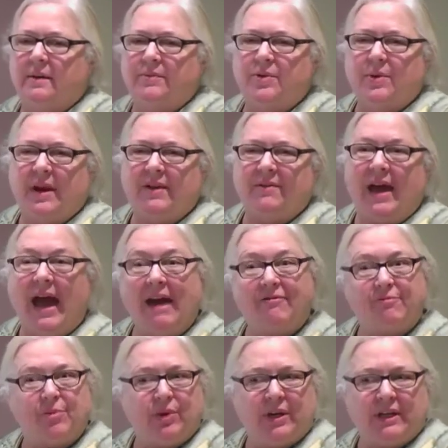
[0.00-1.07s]
You would have
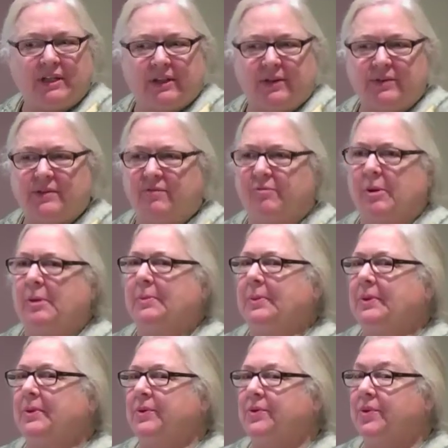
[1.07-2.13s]
half mourning clothes of
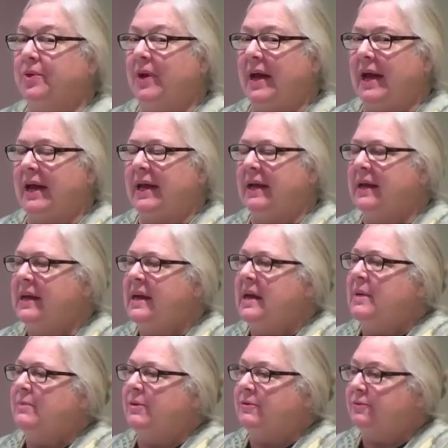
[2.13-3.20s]
purple or gray
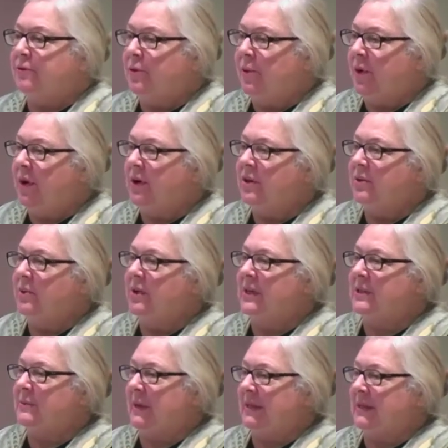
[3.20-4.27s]
before you were
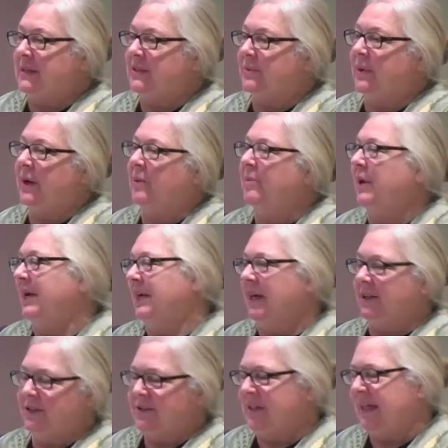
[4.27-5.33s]
expected to wear bright
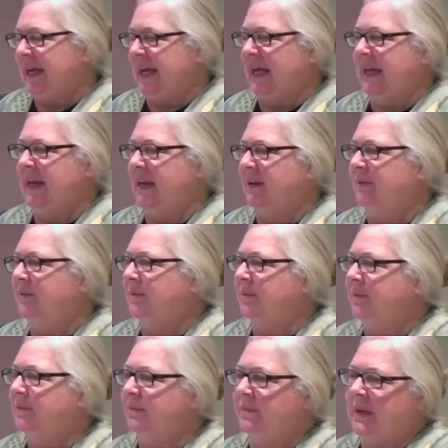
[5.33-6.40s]
colors again
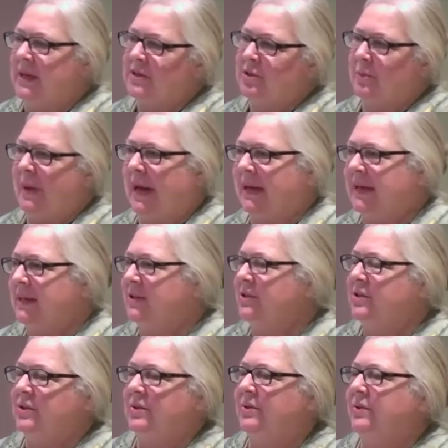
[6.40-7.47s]
and enter back
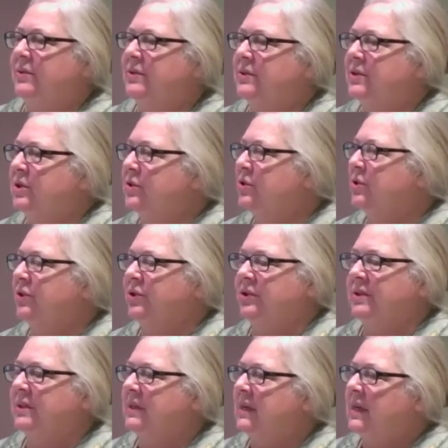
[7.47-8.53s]
into the
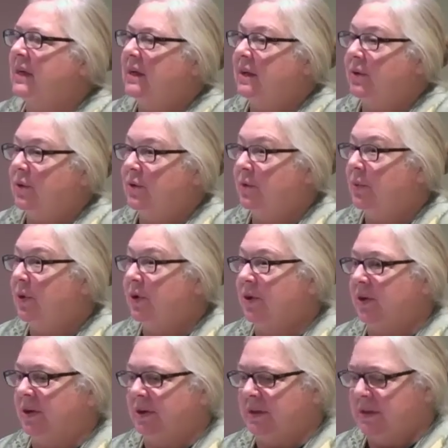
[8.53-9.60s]
social
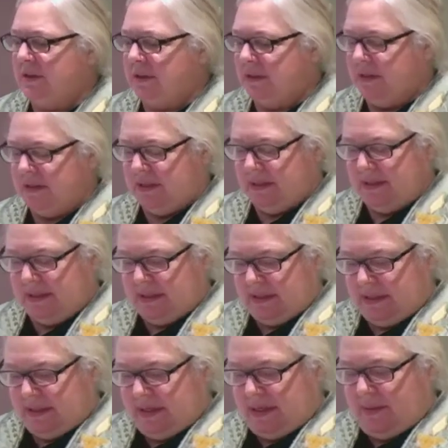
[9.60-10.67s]
whirl.
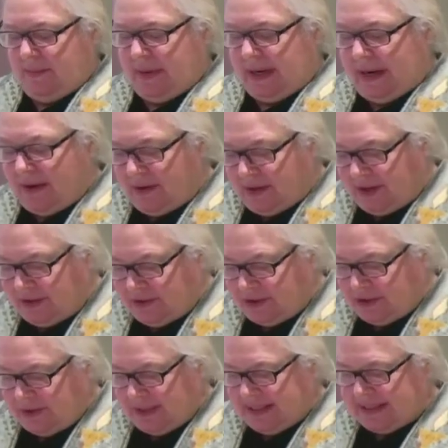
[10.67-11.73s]
But our
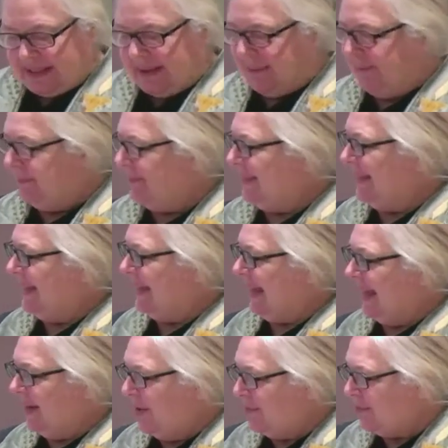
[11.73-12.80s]
culture is a
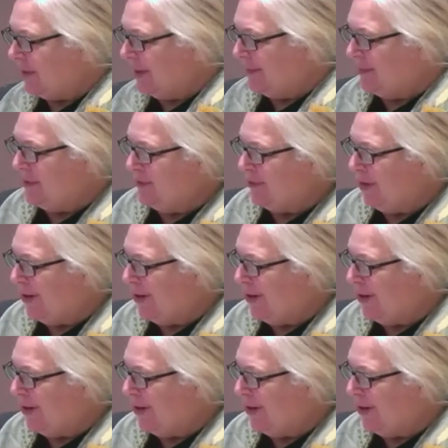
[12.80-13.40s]
get over it, move